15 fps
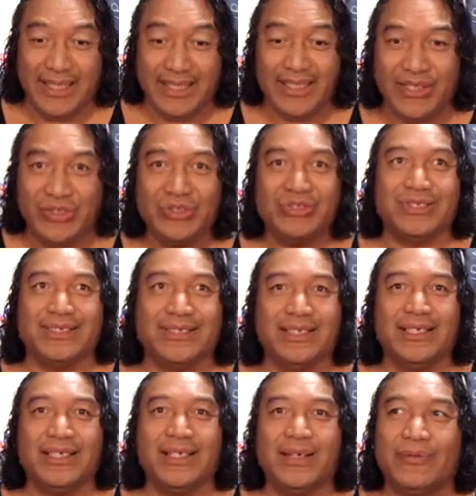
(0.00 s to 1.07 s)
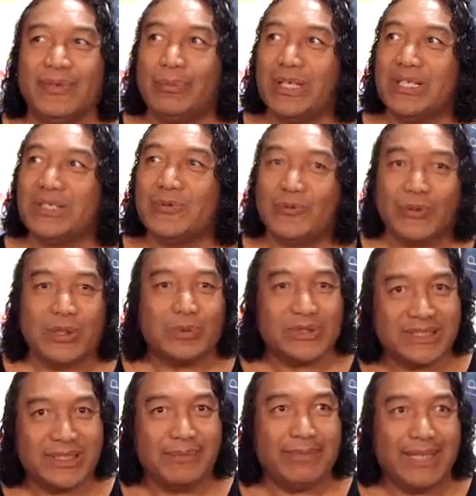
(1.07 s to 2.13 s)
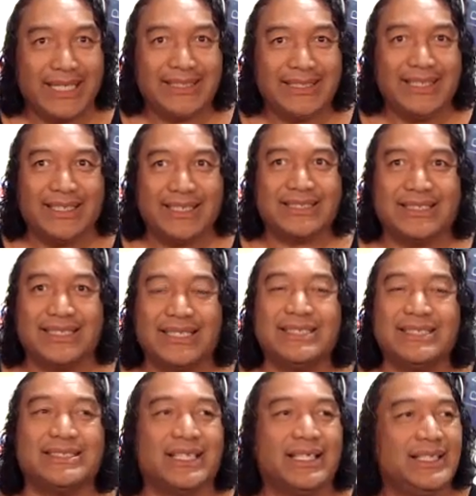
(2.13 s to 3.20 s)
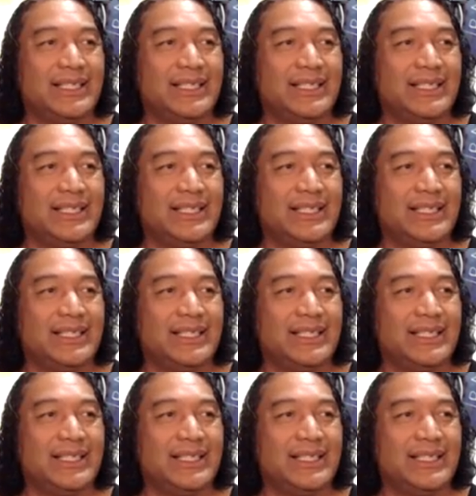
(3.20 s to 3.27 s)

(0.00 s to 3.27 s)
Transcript: Energy, vibration, frequency, and magnetics is